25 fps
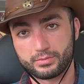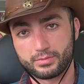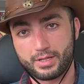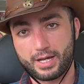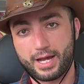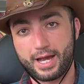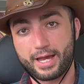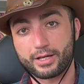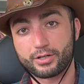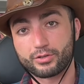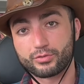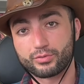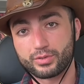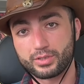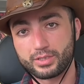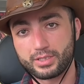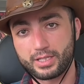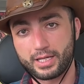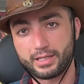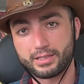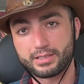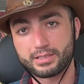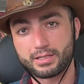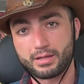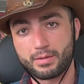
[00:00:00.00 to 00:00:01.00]
I
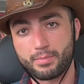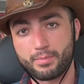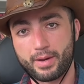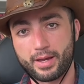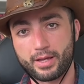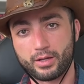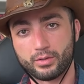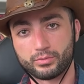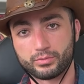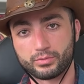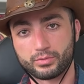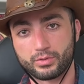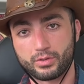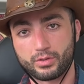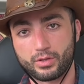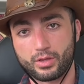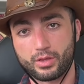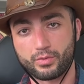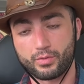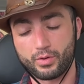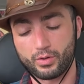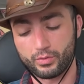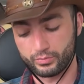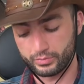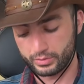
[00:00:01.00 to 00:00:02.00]
create my own
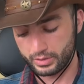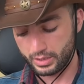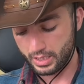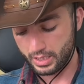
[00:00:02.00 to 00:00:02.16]
throne.